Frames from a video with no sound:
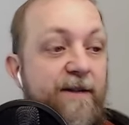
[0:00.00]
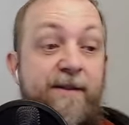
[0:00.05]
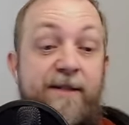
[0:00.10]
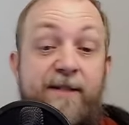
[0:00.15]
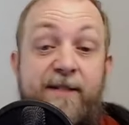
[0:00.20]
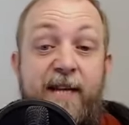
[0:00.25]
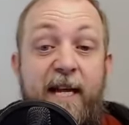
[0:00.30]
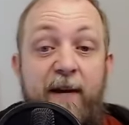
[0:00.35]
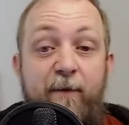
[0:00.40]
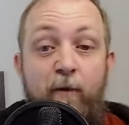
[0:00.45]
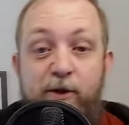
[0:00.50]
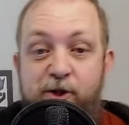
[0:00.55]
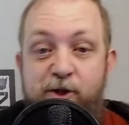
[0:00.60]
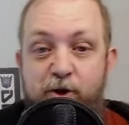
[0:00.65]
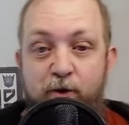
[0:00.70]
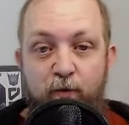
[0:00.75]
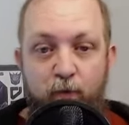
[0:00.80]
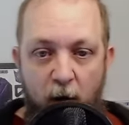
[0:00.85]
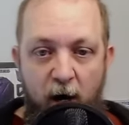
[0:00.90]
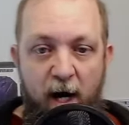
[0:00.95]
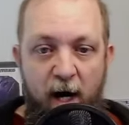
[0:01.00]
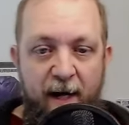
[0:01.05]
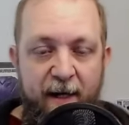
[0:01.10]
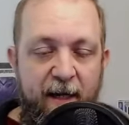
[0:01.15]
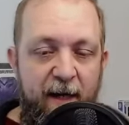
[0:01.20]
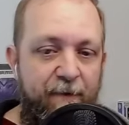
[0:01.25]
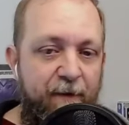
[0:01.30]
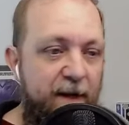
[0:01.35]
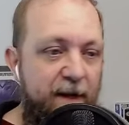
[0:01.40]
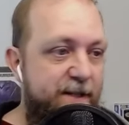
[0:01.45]
Say what you want
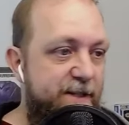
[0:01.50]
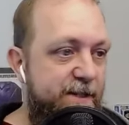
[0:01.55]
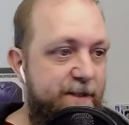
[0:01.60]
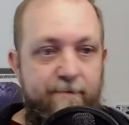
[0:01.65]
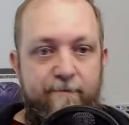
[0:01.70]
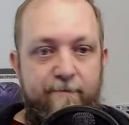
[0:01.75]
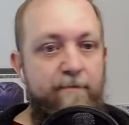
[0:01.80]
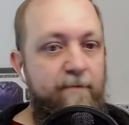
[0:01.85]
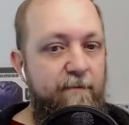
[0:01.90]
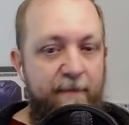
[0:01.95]
if it's.